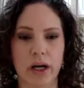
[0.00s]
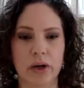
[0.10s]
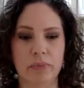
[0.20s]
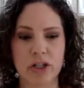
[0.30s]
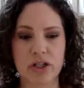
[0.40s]

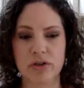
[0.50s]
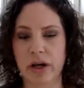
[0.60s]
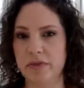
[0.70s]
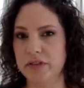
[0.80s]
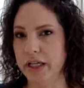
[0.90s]
a picture
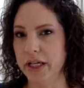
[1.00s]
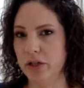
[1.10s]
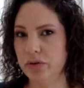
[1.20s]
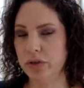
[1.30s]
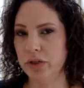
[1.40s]
of
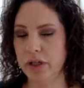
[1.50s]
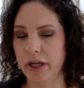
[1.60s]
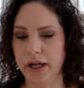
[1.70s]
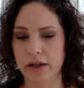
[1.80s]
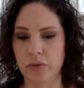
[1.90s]
Diane
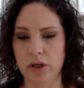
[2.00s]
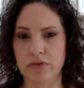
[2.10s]
Kruger and